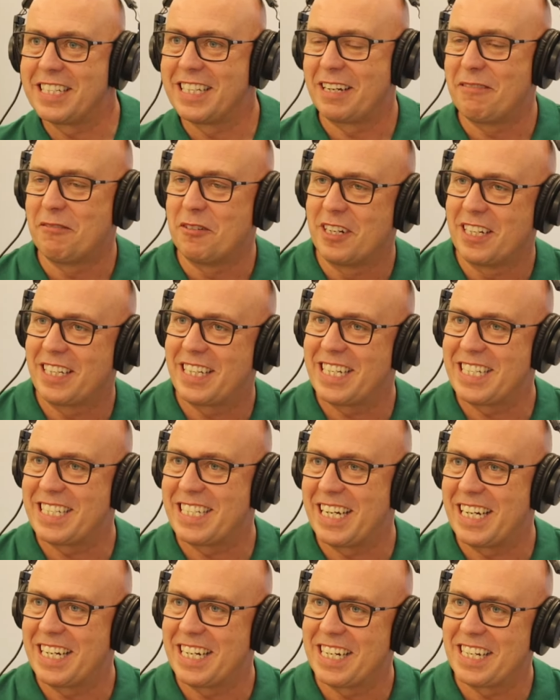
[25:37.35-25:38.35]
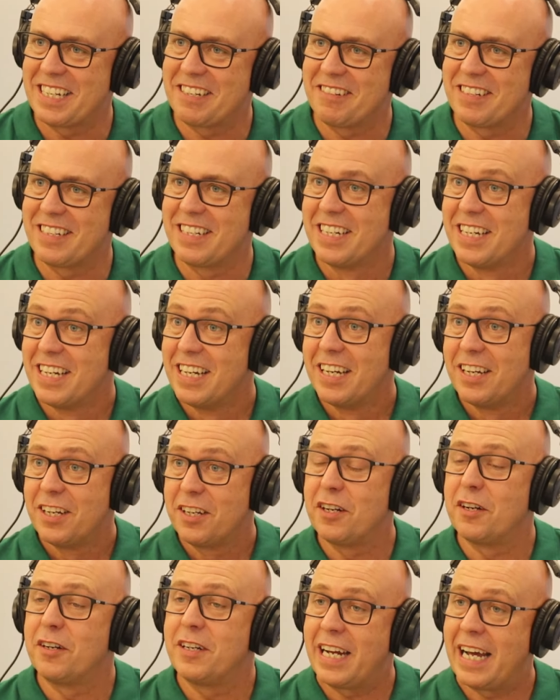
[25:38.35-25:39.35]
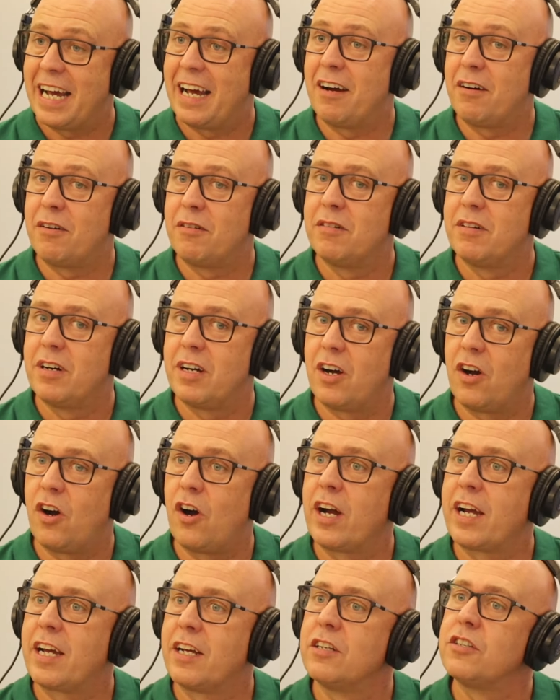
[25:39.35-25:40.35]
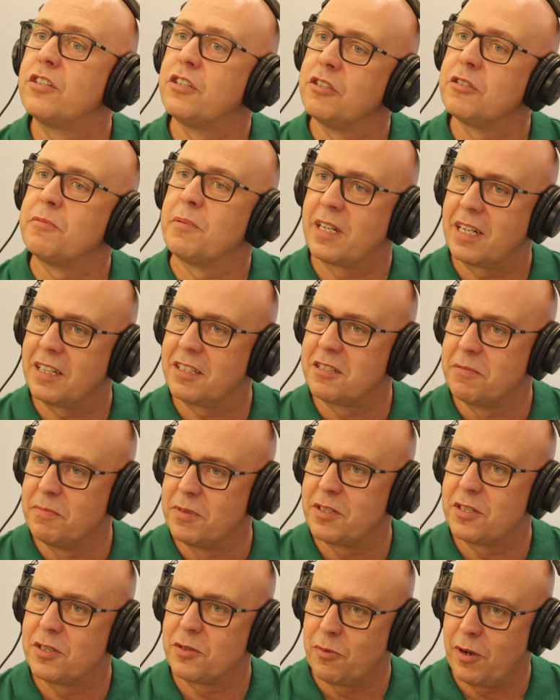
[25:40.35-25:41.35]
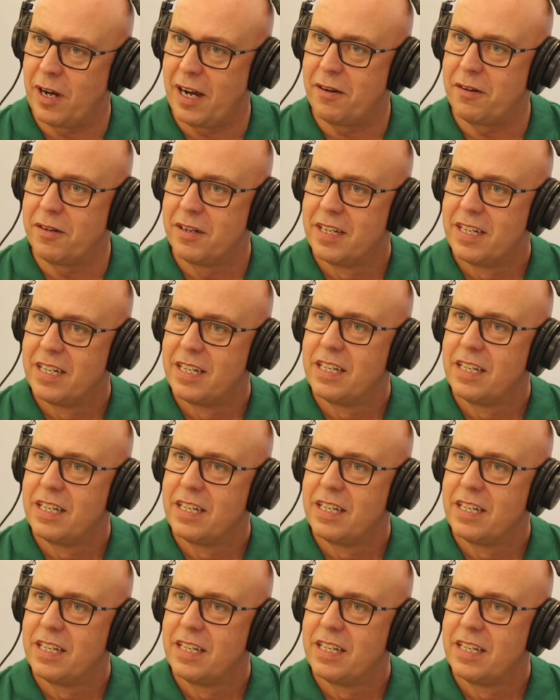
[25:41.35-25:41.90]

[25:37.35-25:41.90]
and they wanted this, that and the other. And mm. you know, now I can choose my customers as well.